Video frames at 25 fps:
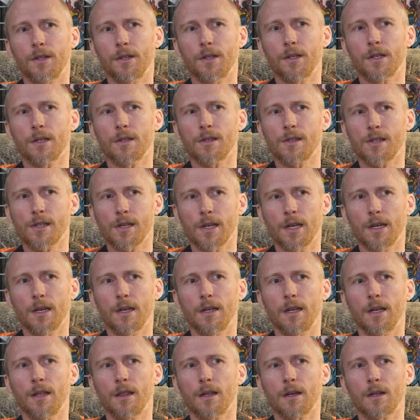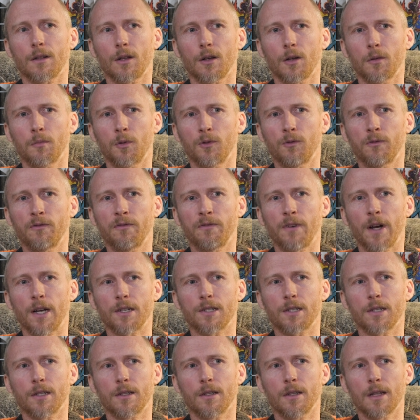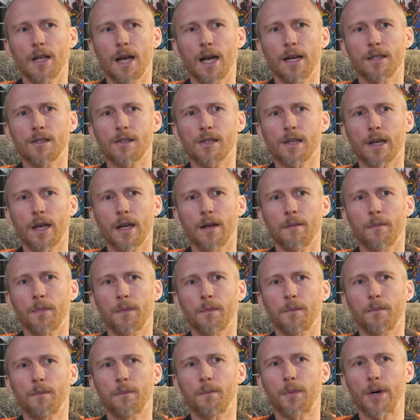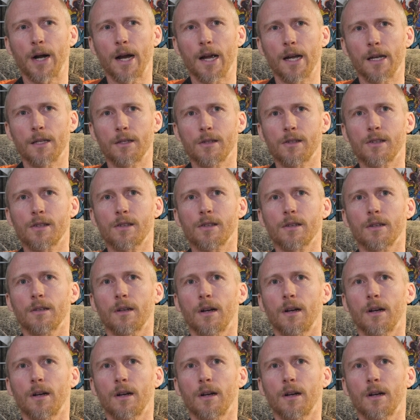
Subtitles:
You can see it in the global fashion landscape, brands